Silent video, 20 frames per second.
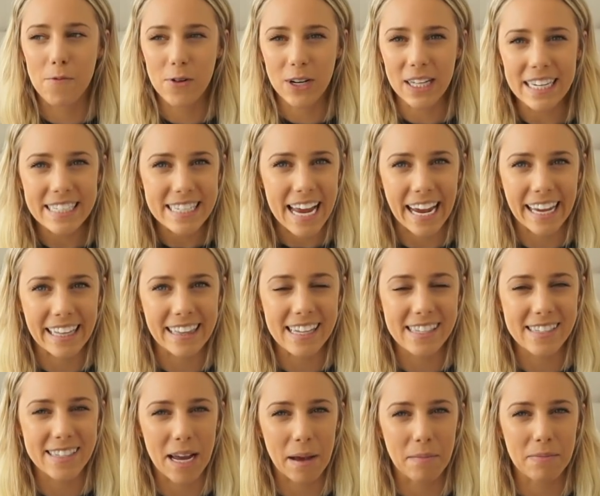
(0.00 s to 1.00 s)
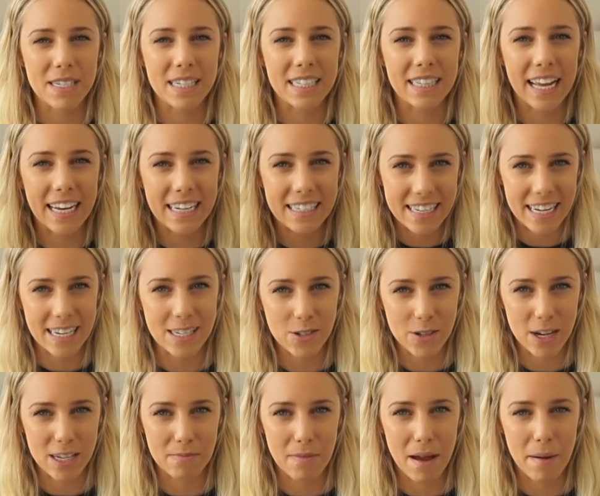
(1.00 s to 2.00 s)
I'm really taking the steps to like
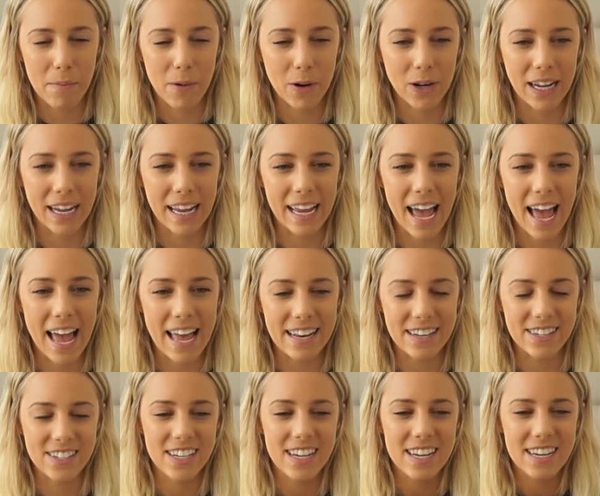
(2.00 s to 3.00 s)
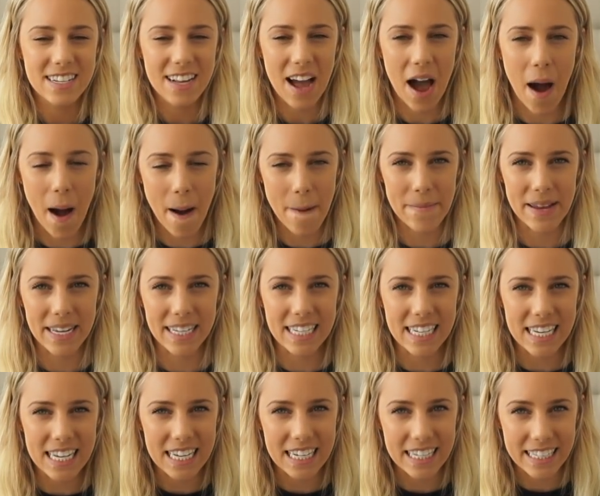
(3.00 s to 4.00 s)
de-stress my body and calm
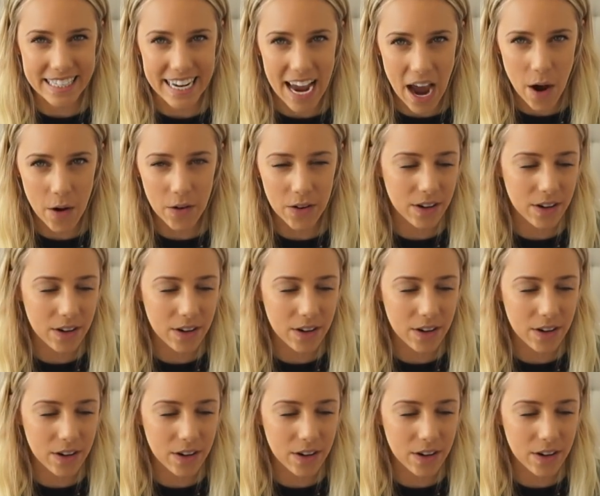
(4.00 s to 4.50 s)
it down.